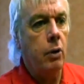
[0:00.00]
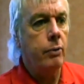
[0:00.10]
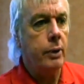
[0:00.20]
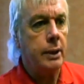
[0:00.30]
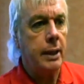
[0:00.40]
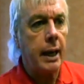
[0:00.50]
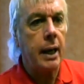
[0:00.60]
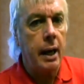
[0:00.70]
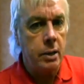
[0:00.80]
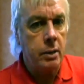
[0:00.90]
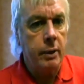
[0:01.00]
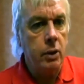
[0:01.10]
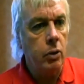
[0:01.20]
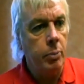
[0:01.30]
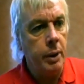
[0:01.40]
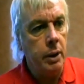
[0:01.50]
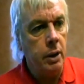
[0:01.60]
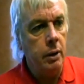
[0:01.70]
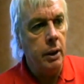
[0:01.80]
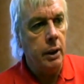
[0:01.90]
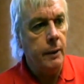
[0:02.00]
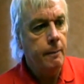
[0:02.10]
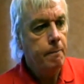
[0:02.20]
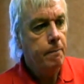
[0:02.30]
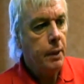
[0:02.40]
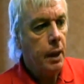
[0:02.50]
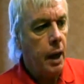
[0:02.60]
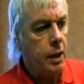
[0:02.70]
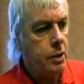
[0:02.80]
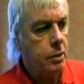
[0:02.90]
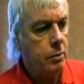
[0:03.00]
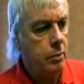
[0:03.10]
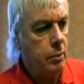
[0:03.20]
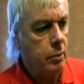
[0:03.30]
over the decades of the European Union as